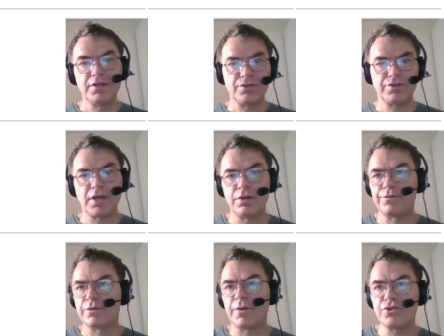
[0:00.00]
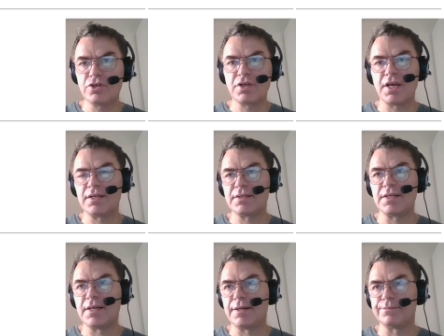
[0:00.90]
So thank you for watching,
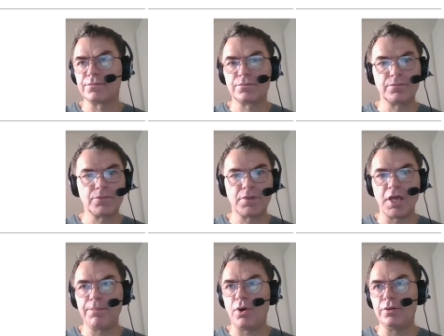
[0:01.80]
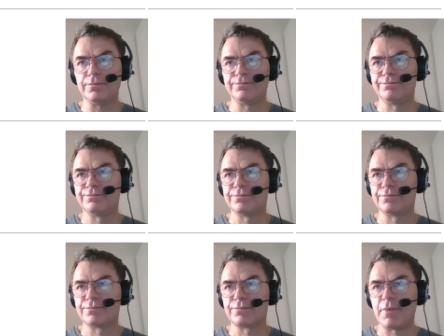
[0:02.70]
and keep on.
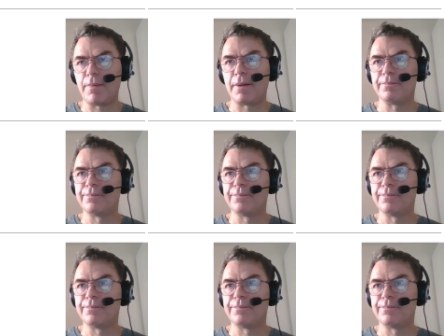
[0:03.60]
Bye bye.